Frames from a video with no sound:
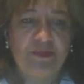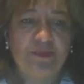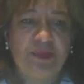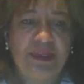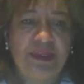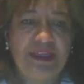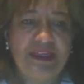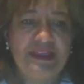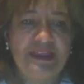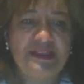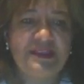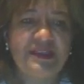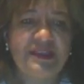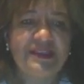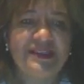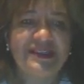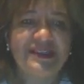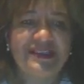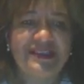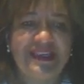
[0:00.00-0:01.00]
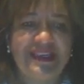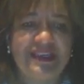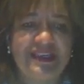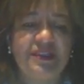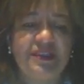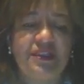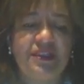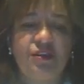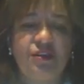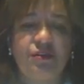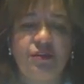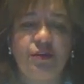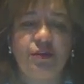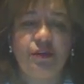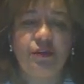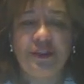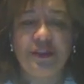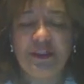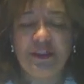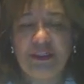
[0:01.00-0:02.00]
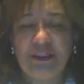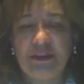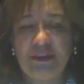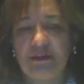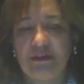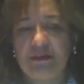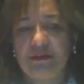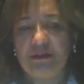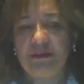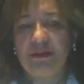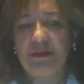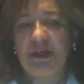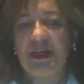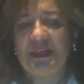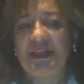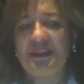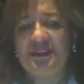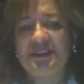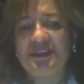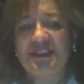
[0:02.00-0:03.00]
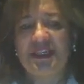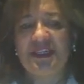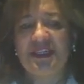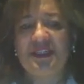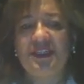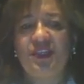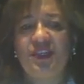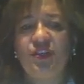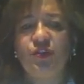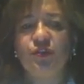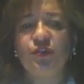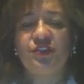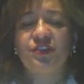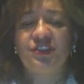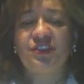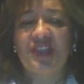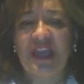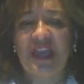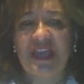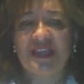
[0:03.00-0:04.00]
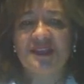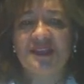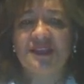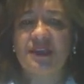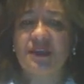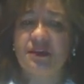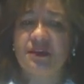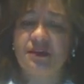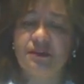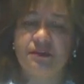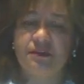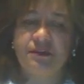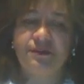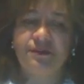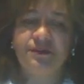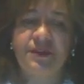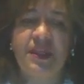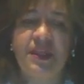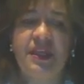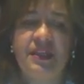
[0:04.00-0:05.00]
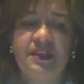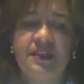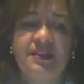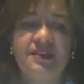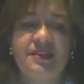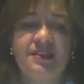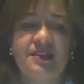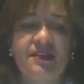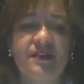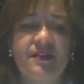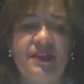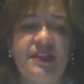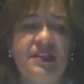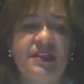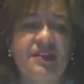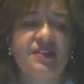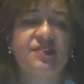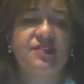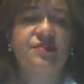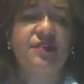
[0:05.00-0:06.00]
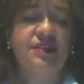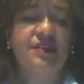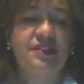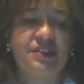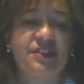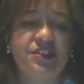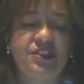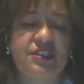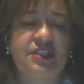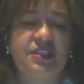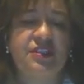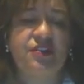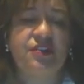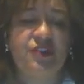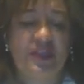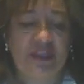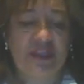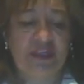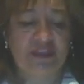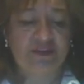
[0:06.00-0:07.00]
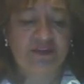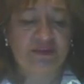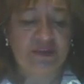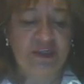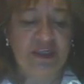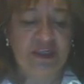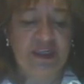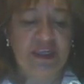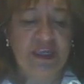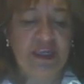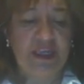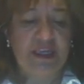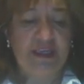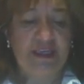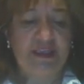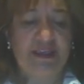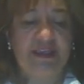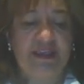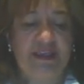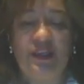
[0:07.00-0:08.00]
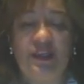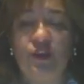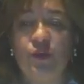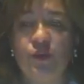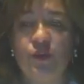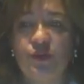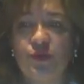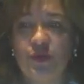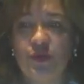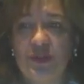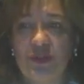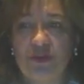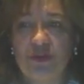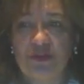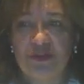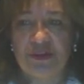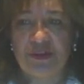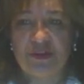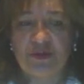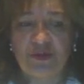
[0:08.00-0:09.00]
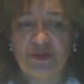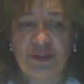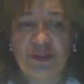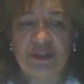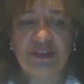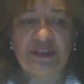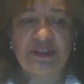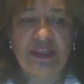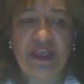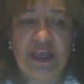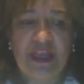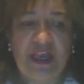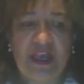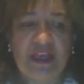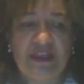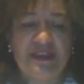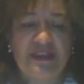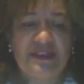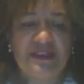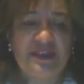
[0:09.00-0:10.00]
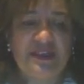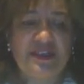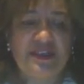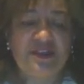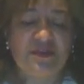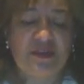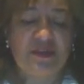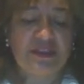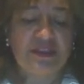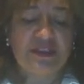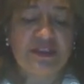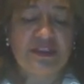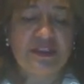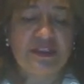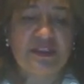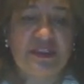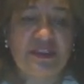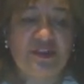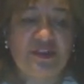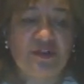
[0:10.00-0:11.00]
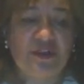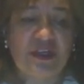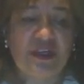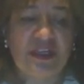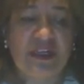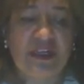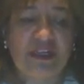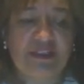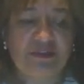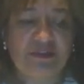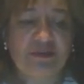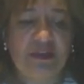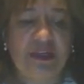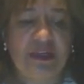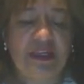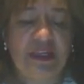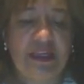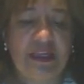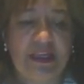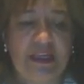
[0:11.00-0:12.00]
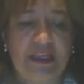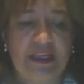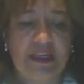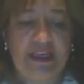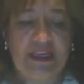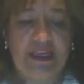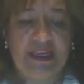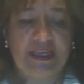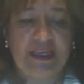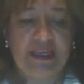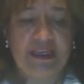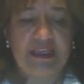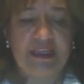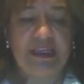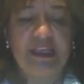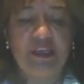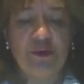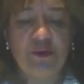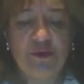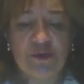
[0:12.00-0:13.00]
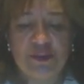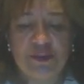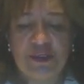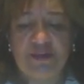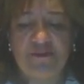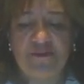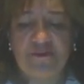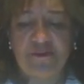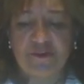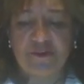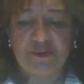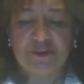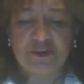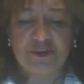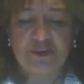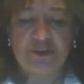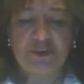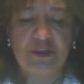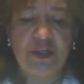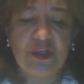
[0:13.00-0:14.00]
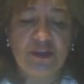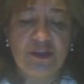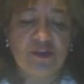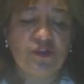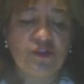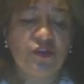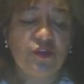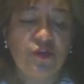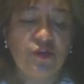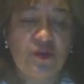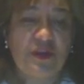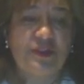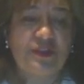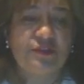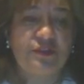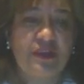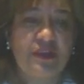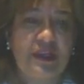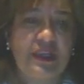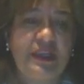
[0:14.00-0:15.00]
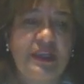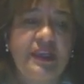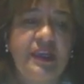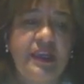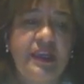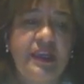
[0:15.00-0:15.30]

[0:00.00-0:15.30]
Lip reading: please set your learning goal and set your task goal. This is even a strategy that you can actually use with your students, and it's a strategy that you can actually use and foster, so you actually